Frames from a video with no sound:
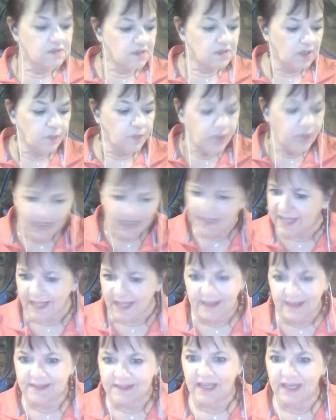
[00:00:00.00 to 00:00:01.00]
And we'll
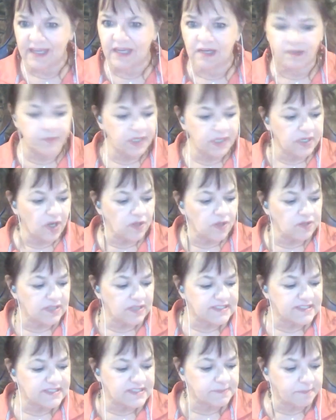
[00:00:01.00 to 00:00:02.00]
get there. We can't
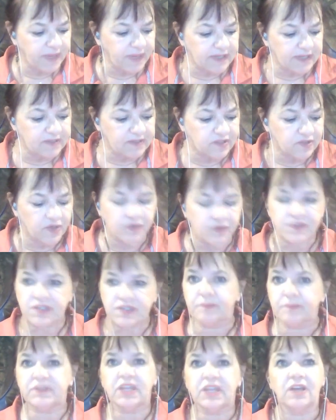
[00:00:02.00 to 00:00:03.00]
expect,
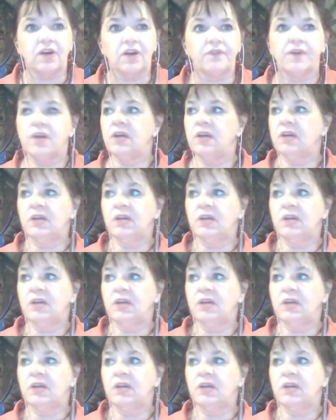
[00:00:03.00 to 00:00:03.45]
something of